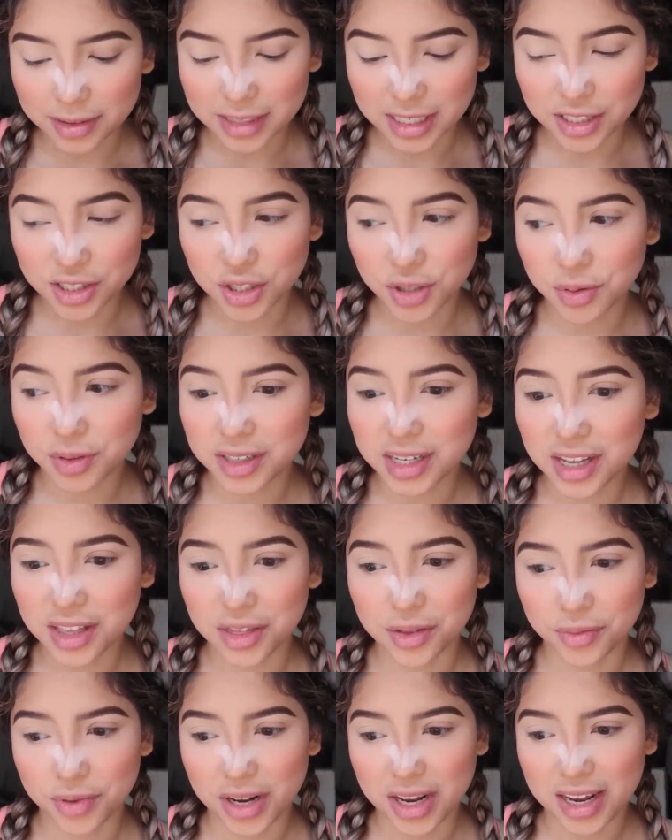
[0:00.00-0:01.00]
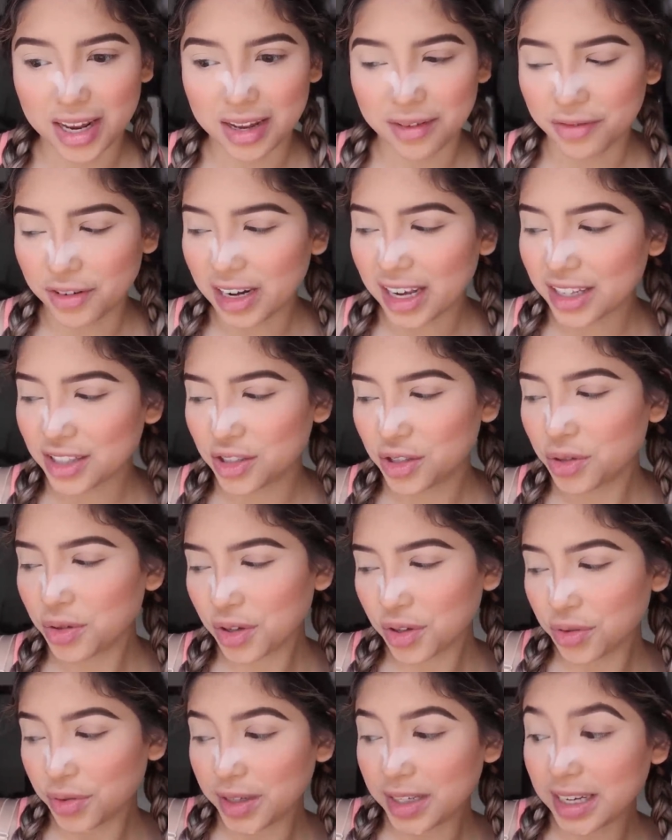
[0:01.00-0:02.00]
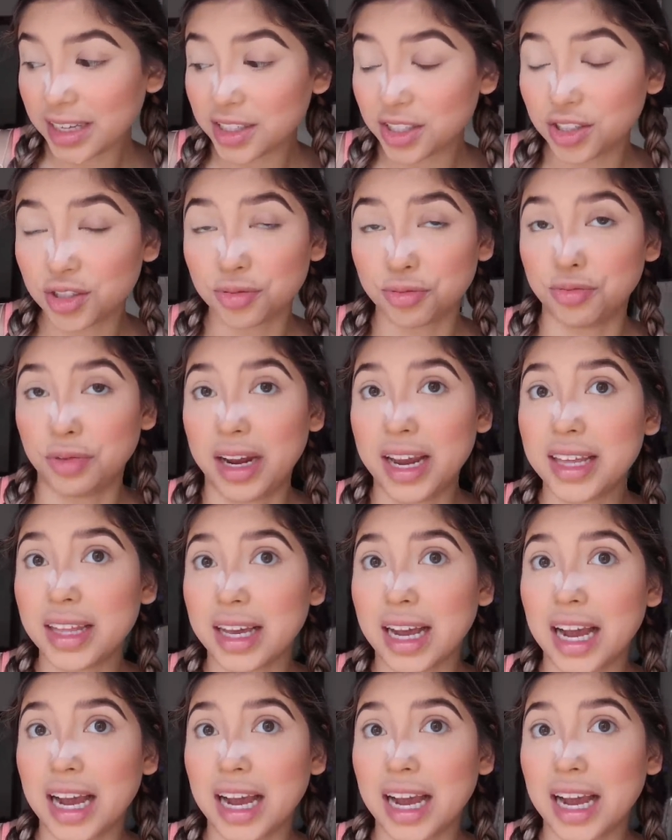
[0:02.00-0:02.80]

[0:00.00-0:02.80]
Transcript: Day two and day three, for like 2 or 3 days straight,